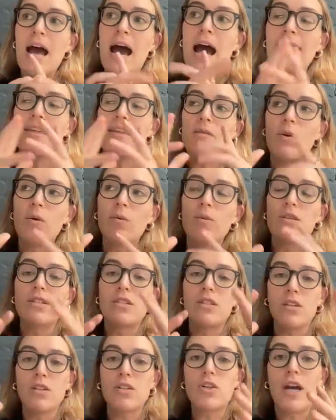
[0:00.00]
I think what we're
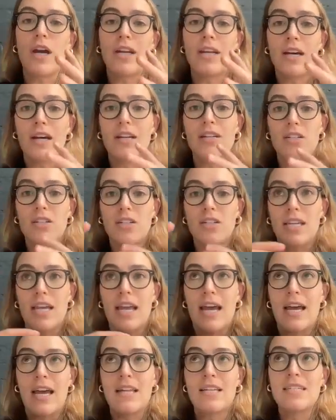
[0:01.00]
still trying to
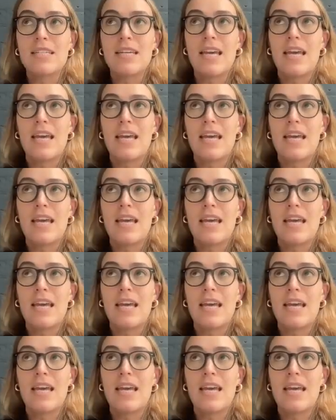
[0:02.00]
understand